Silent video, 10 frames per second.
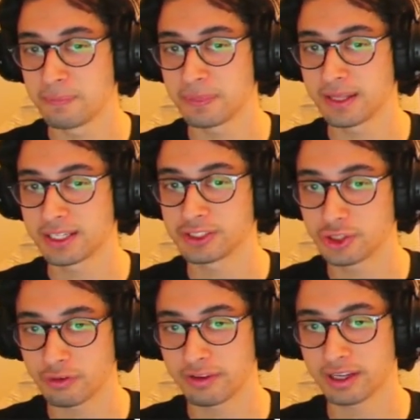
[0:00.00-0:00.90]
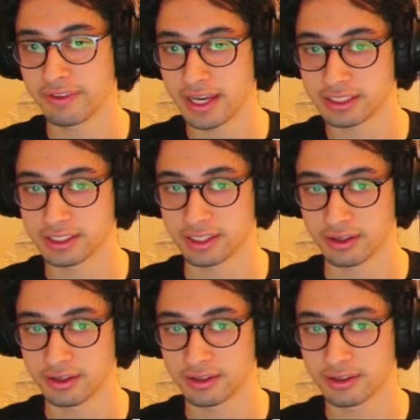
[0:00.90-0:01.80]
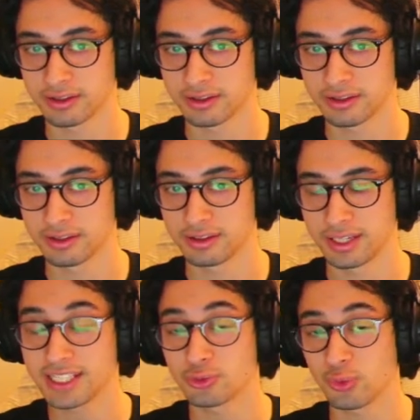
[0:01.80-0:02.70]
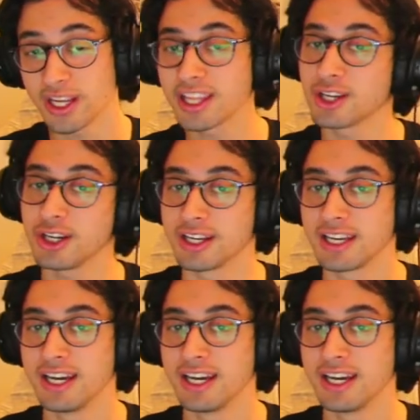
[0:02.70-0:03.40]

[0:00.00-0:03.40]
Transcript: deserving of S tier? It's really good.